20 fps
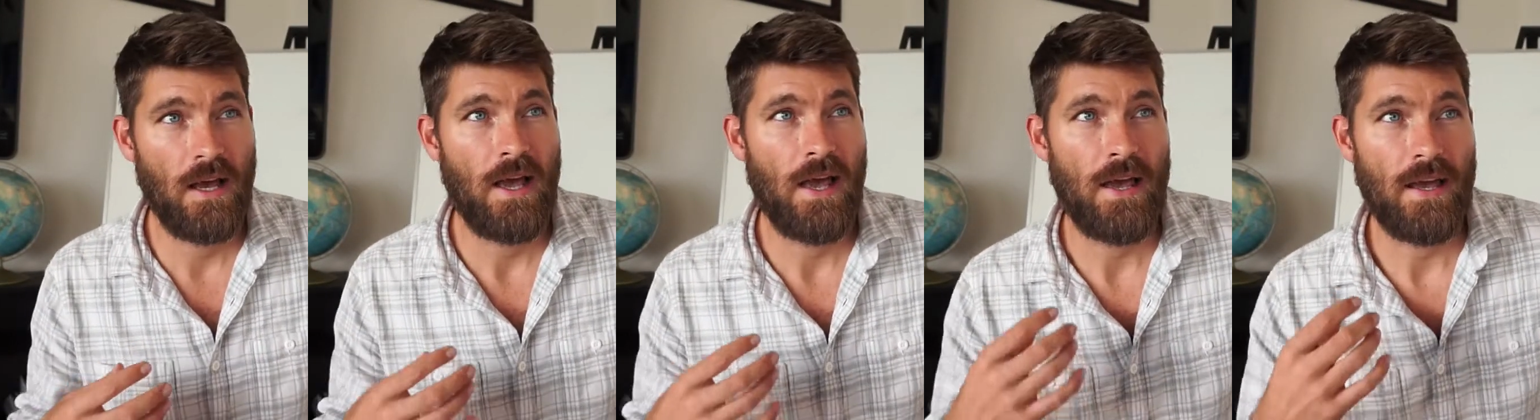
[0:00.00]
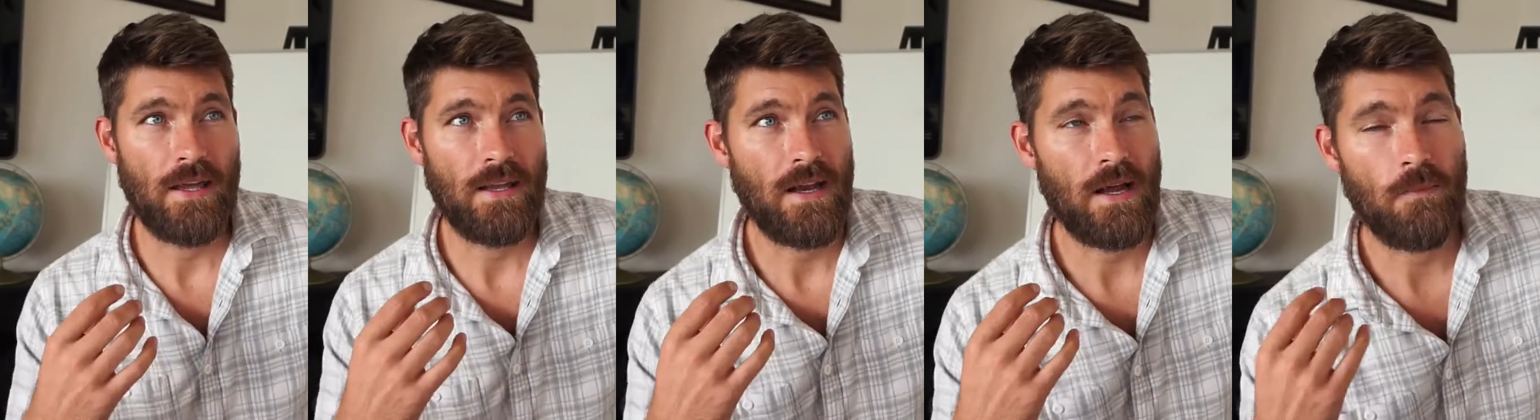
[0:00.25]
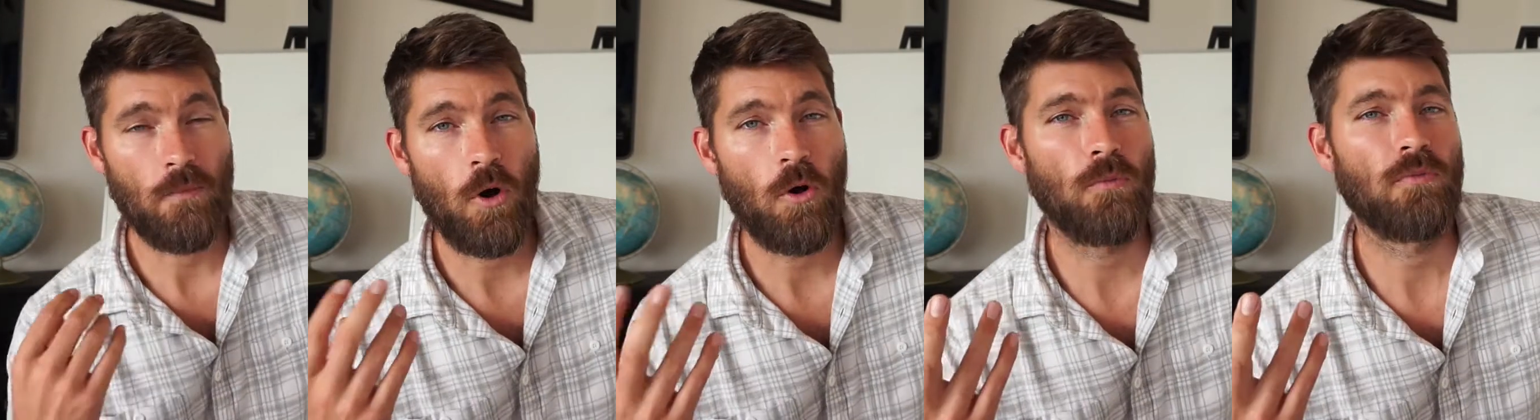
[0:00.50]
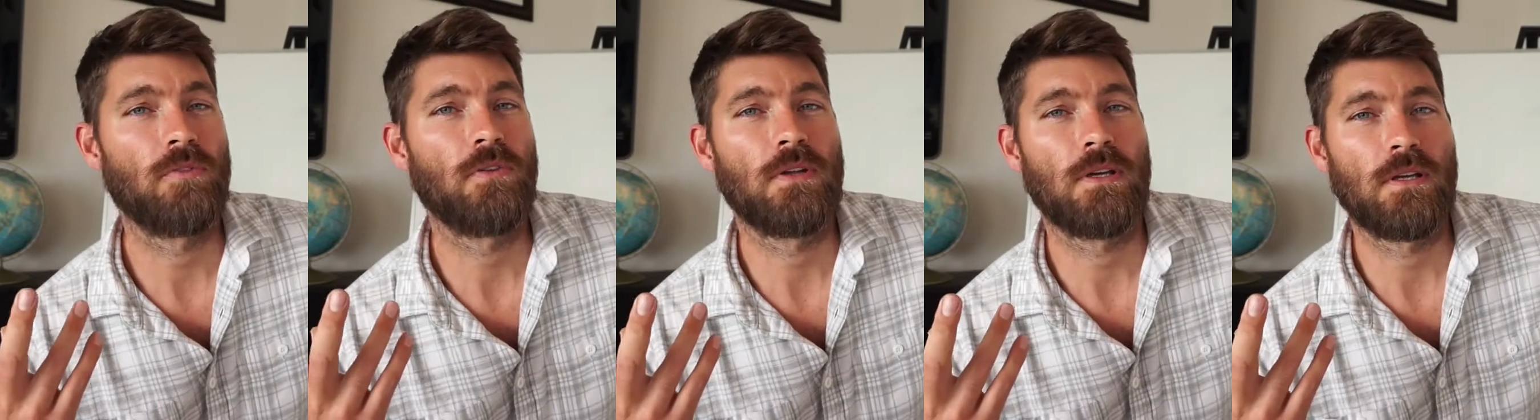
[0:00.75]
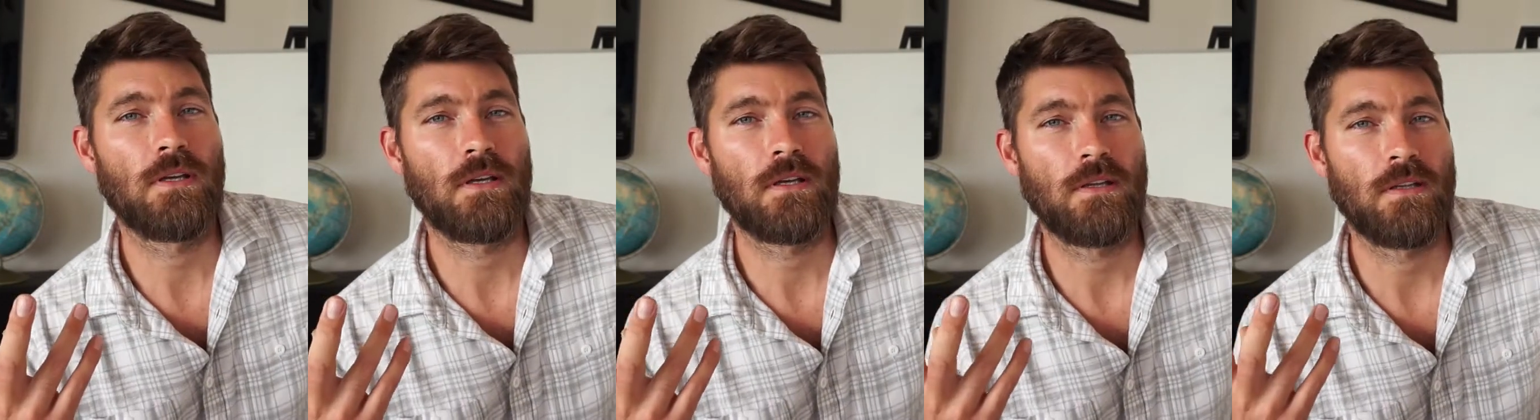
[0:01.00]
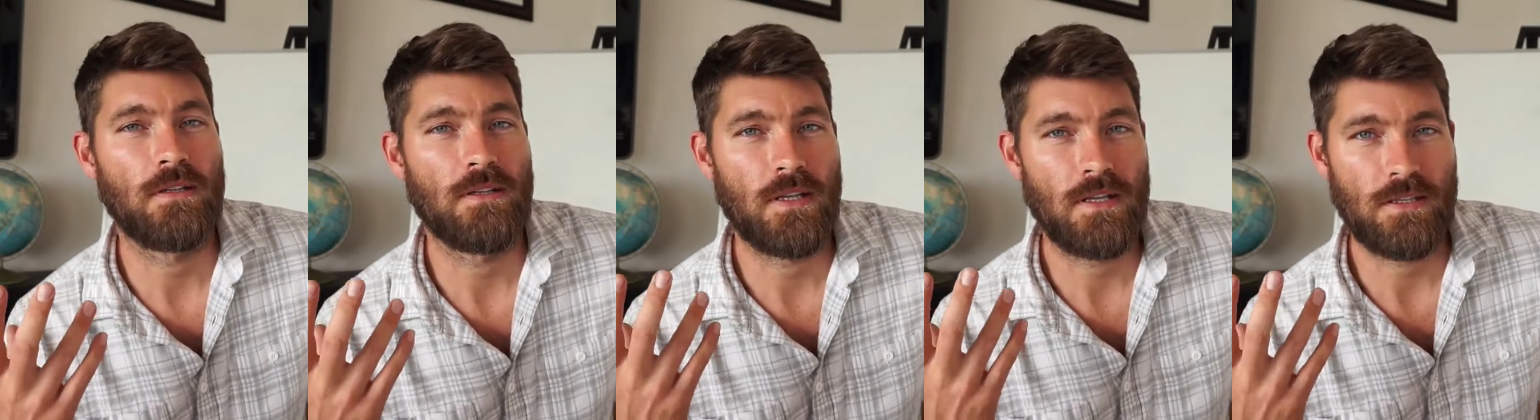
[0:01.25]
and I'm
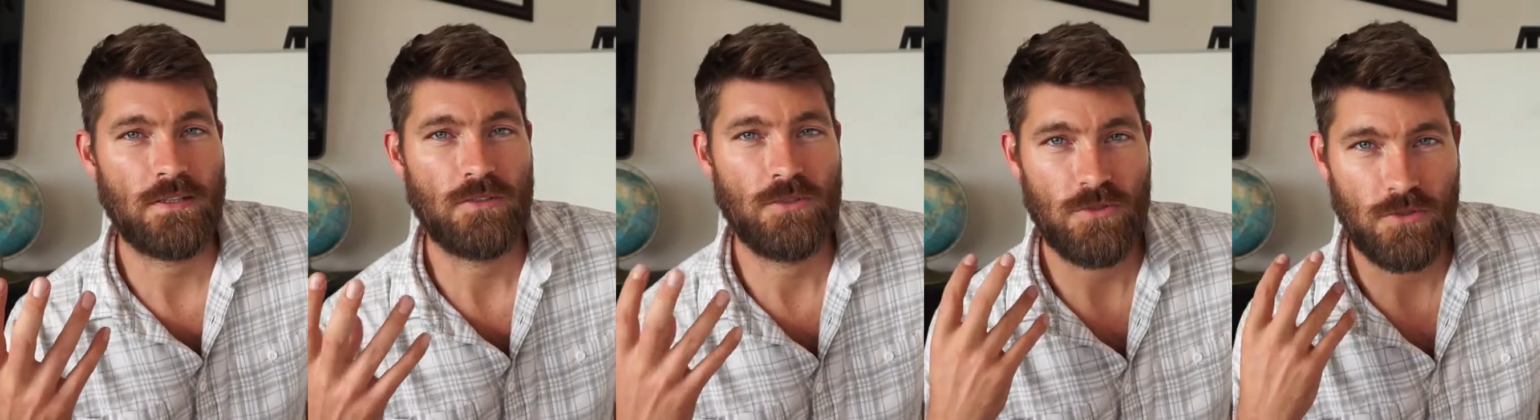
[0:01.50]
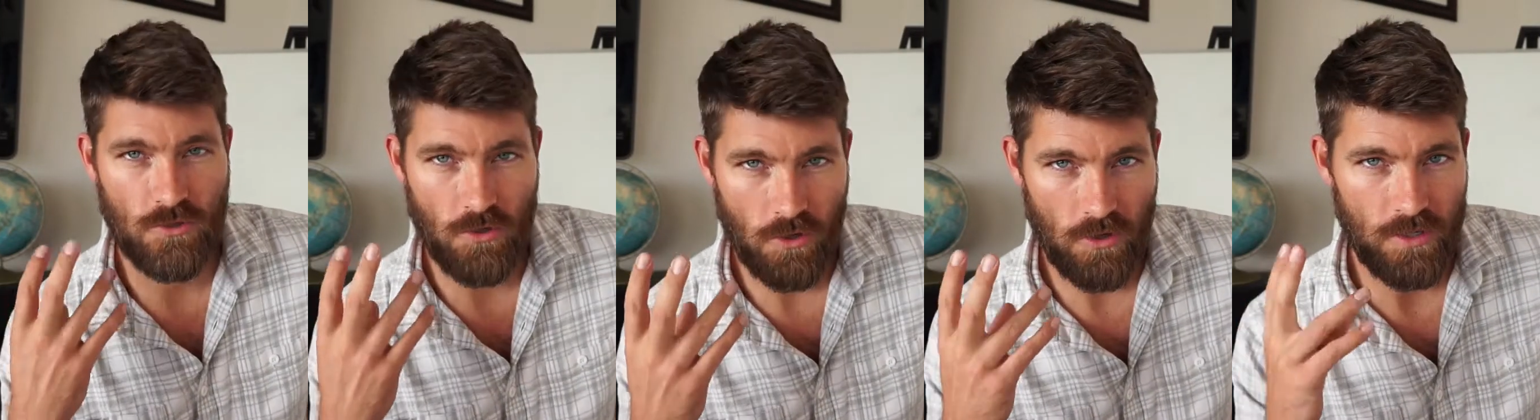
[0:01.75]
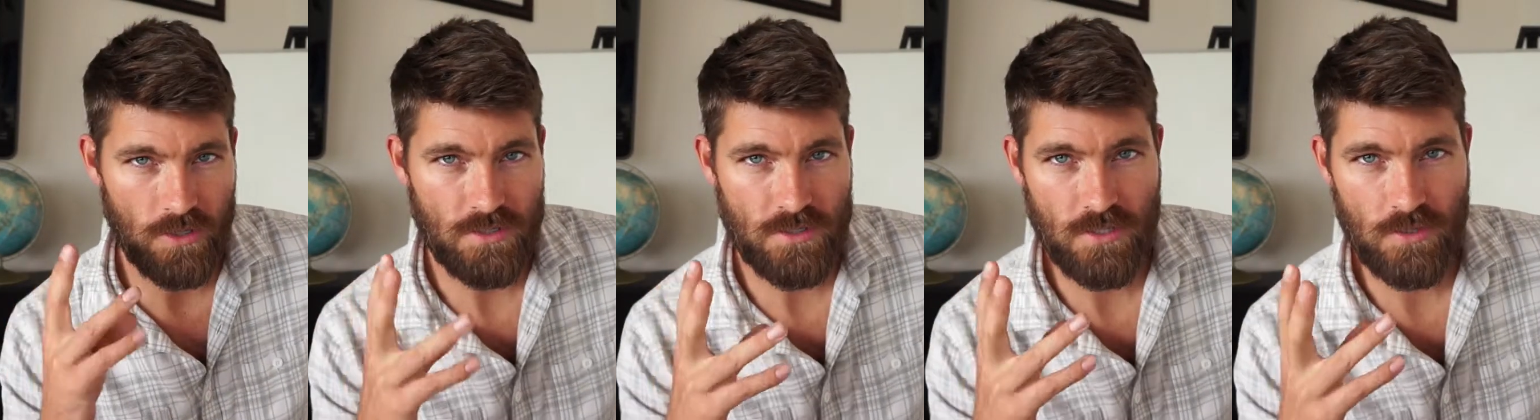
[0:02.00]
hopefully that drawing is